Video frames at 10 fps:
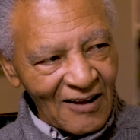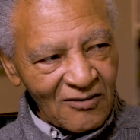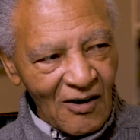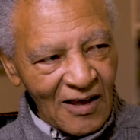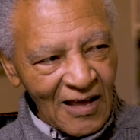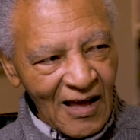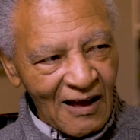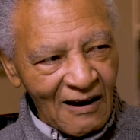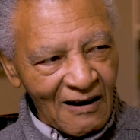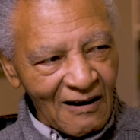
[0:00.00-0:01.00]
That's all he
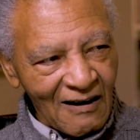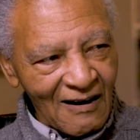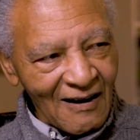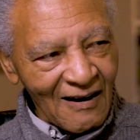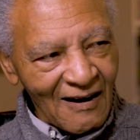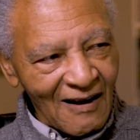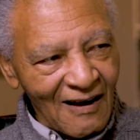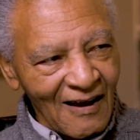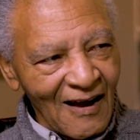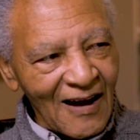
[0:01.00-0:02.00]
got.
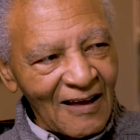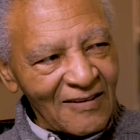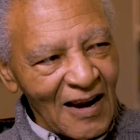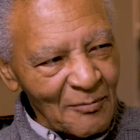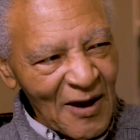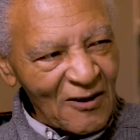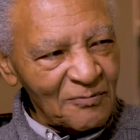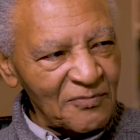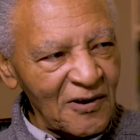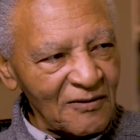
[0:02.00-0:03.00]
I said, that
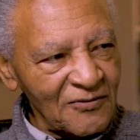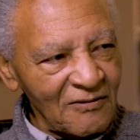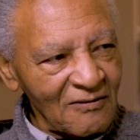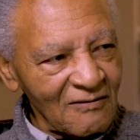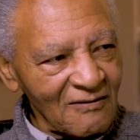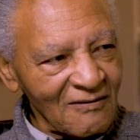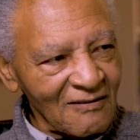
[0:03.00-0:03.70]
man is pitiful.